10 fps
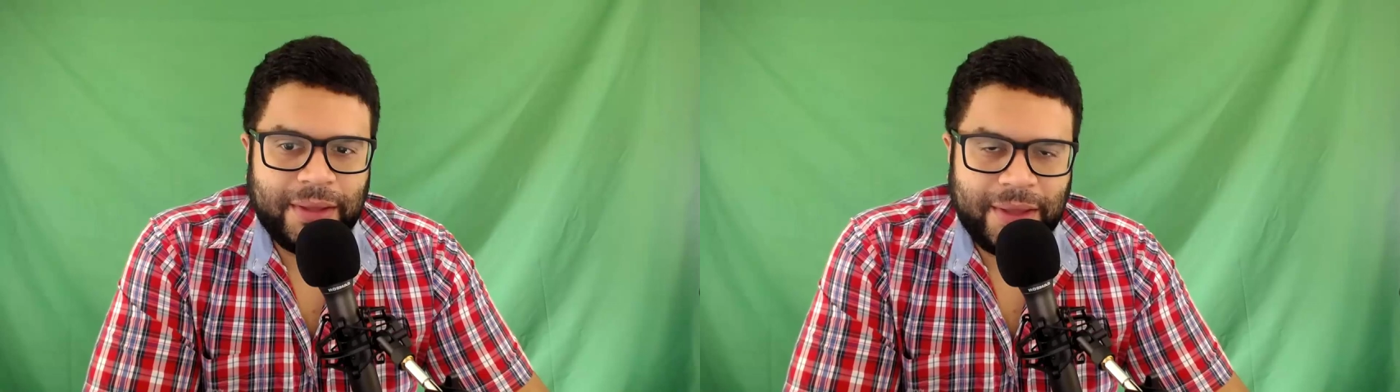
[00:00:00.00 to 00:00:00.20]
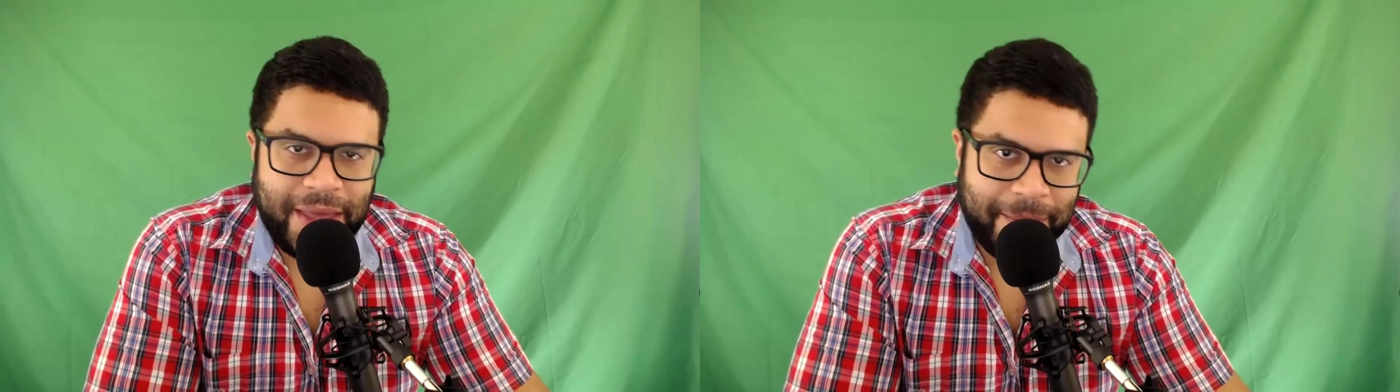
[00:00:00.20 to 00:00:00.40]

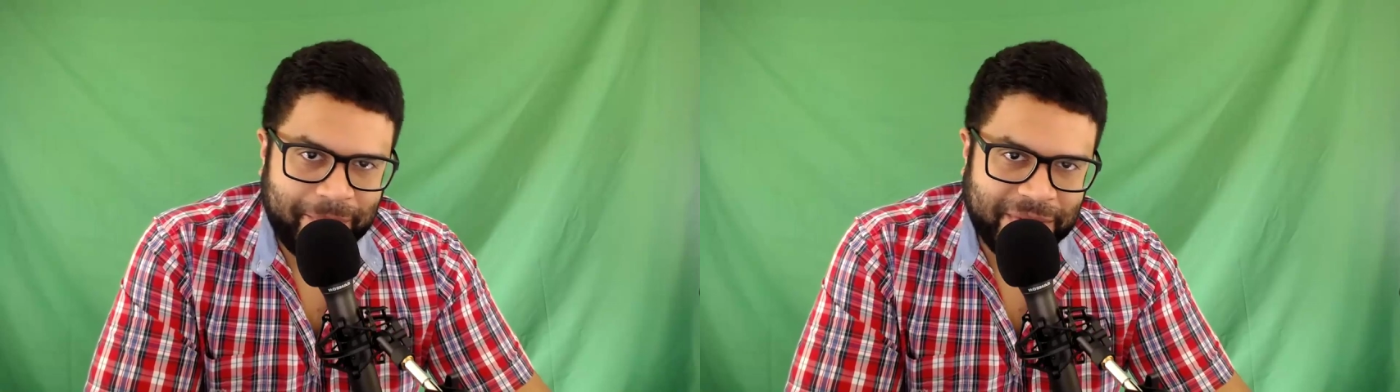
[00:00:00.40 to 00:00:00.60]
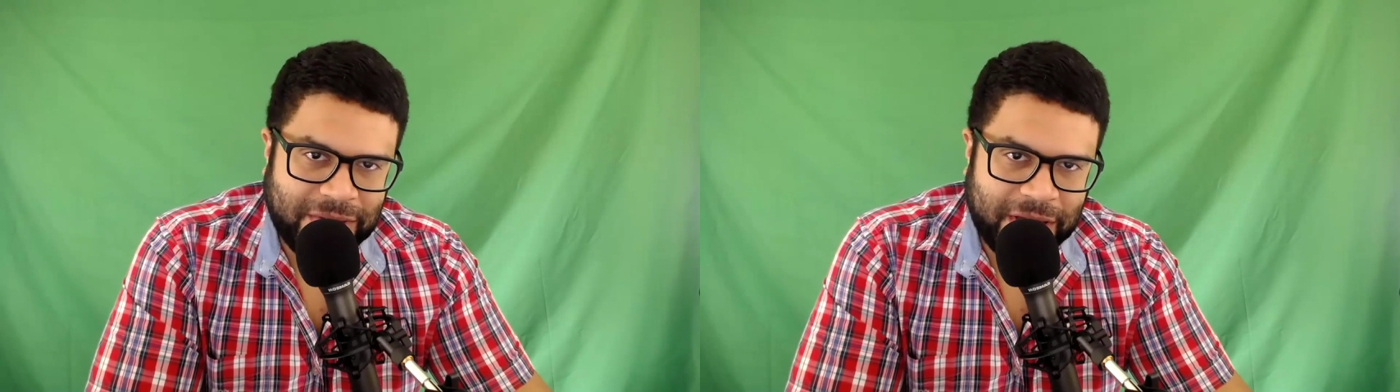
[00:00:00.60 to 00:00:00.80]
Hey,
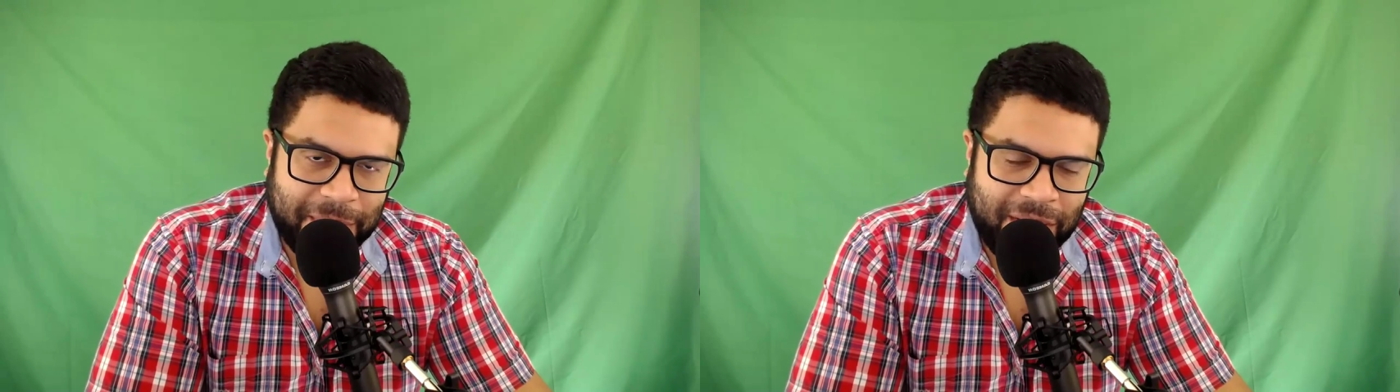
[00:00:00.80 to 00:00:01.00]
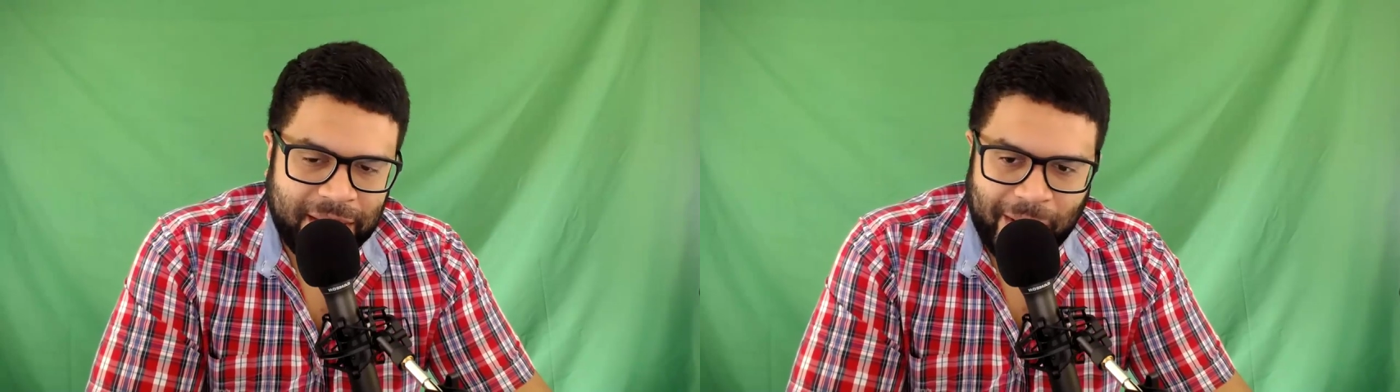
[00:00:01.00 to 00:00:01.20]
it's Ike Mel.
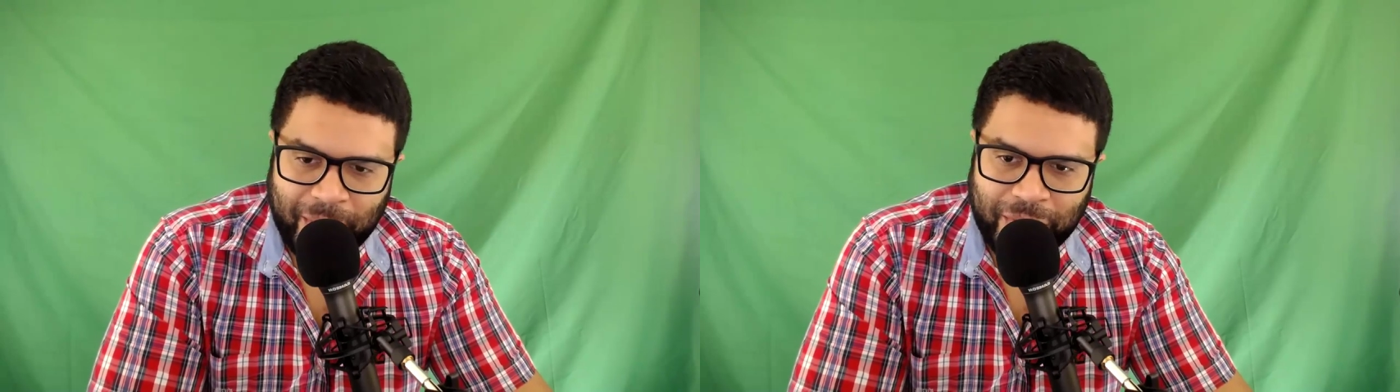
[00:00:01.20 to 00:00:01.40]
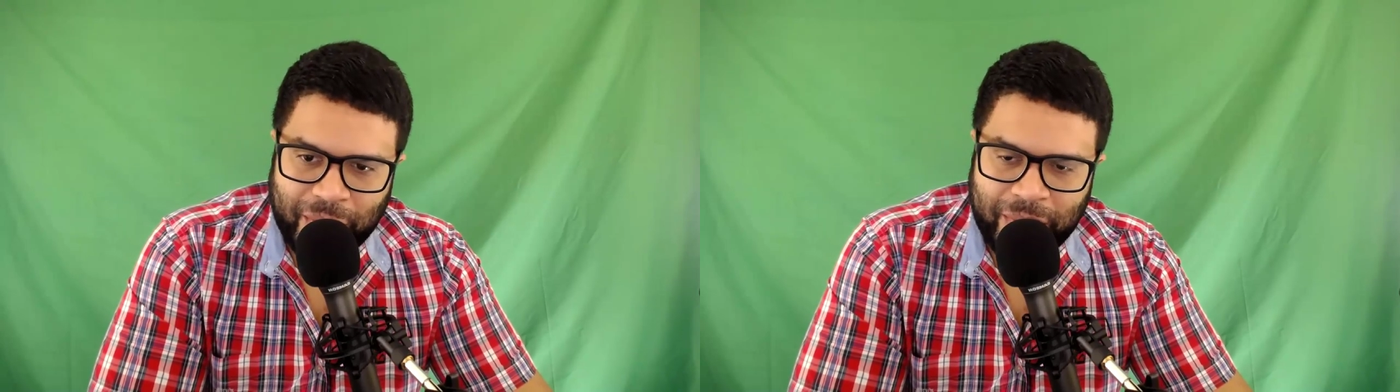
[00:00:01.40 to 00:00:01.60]
How are you
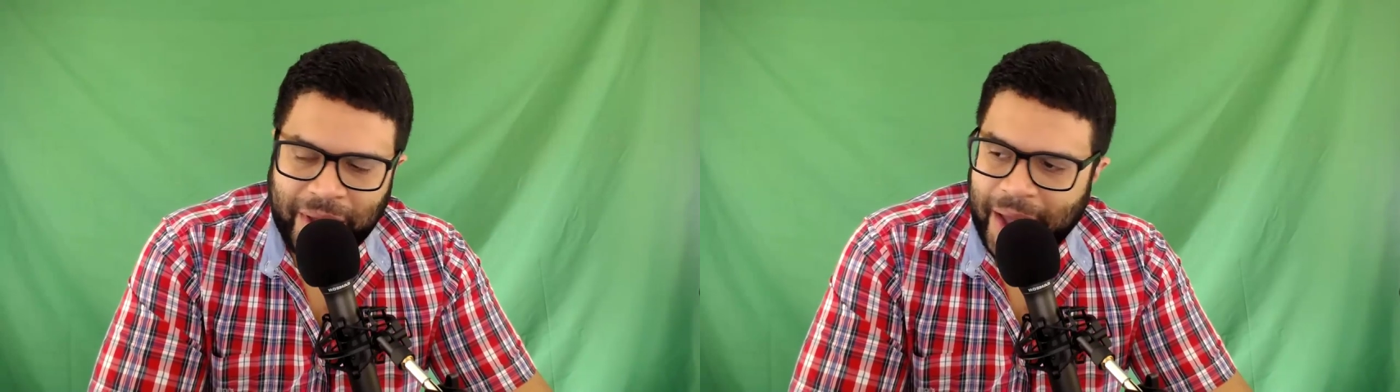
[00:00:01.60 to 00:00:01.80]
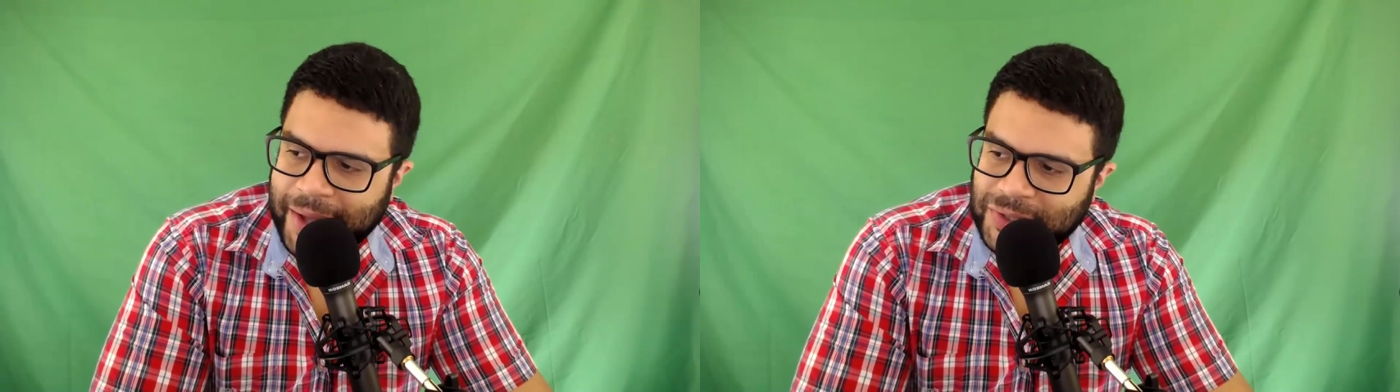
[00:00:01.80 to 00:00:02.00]
doing?
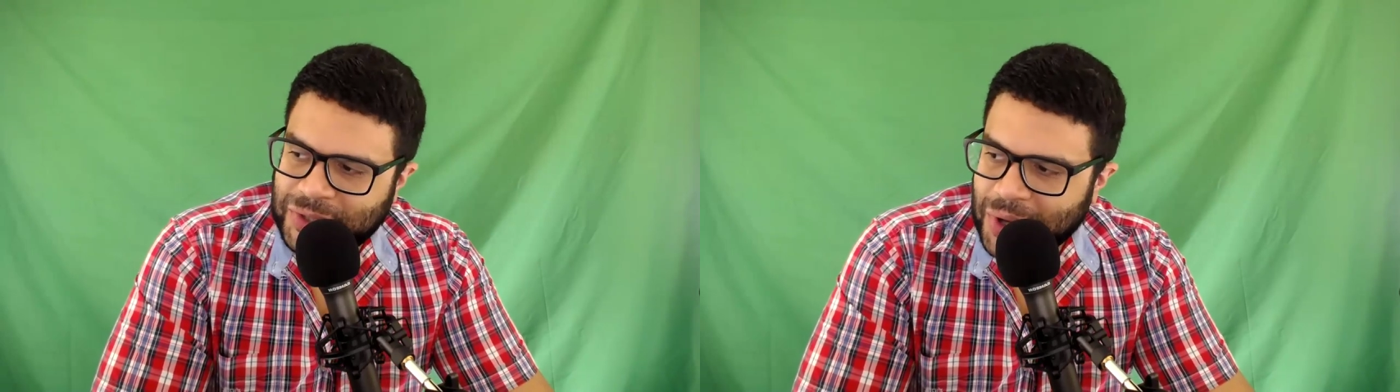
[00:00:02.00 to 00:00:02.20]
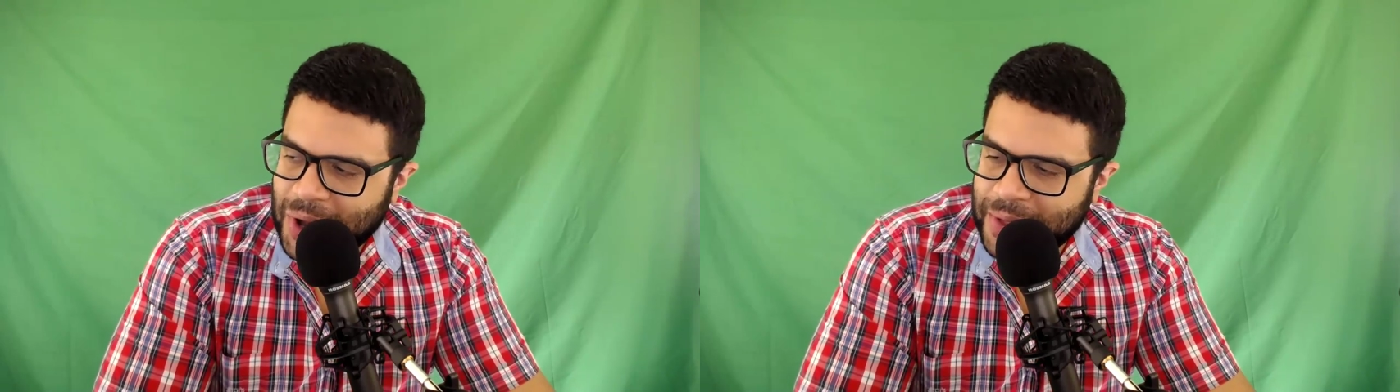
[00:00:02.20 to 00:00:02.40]
I
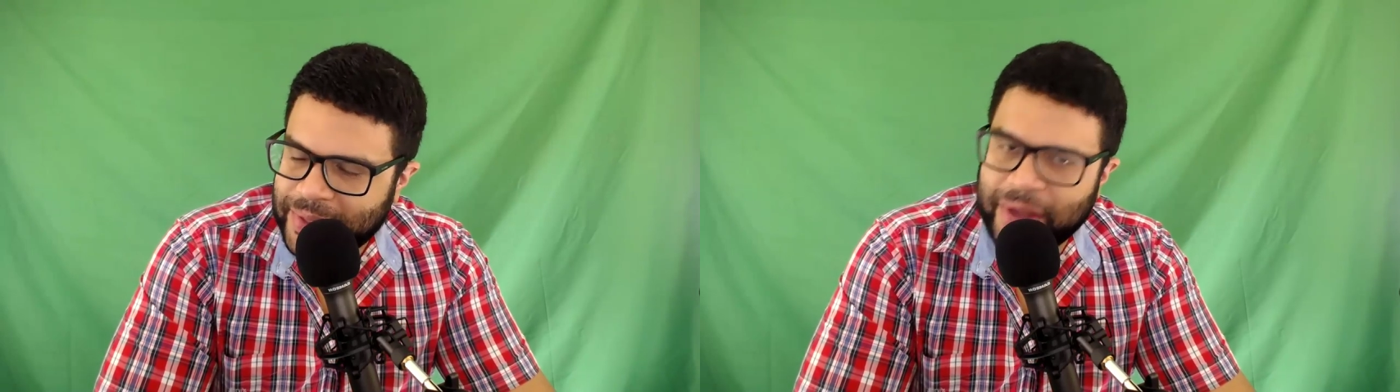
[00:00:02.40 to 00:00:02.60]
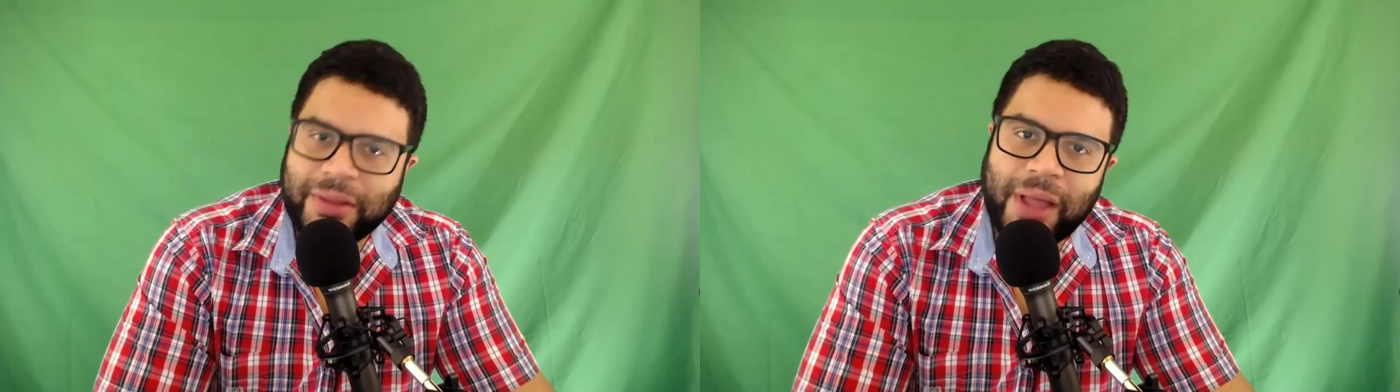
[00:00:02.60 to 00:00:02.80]
saw the
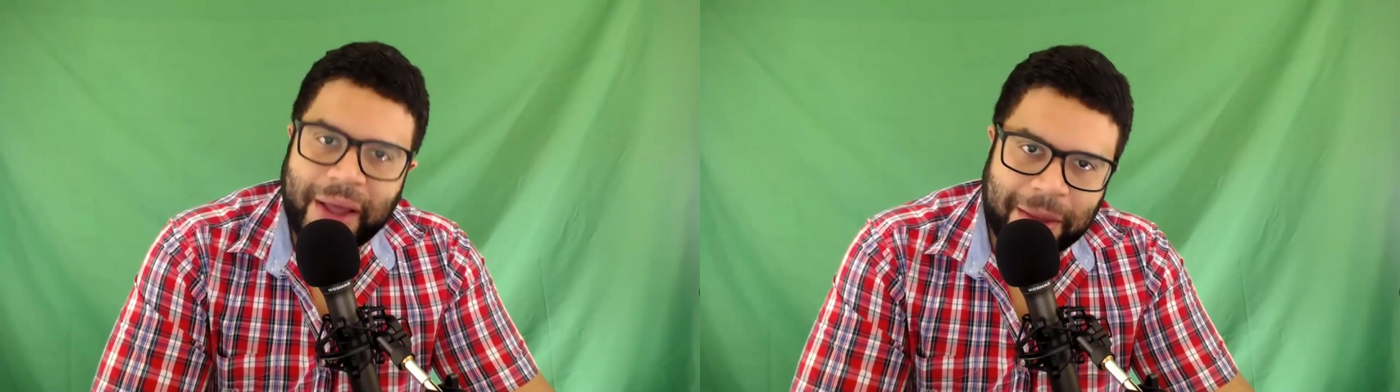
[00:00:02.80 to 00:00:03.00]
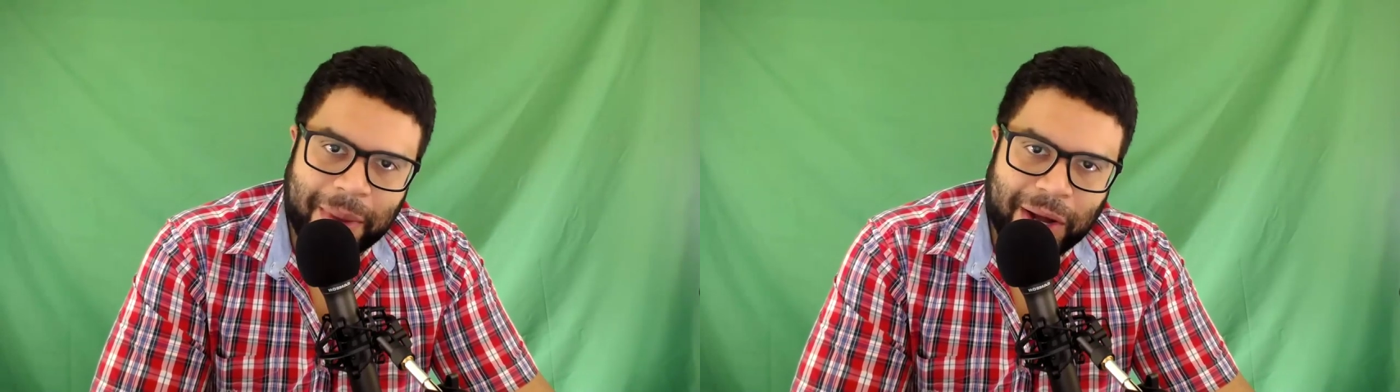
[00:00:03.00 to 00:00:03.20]

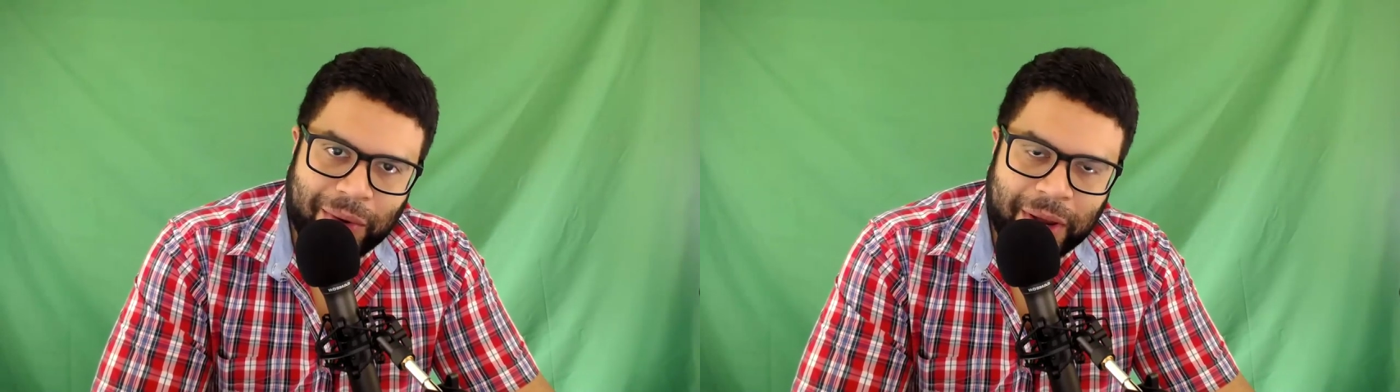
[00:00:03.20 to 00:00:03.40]
documentary,